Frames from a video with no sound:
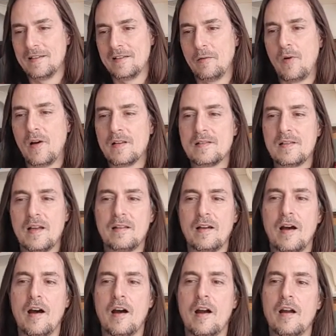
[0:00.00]
the ones that
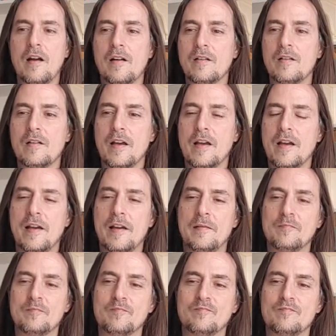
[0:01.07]
are
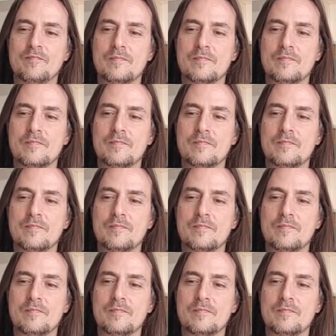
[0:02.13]
um,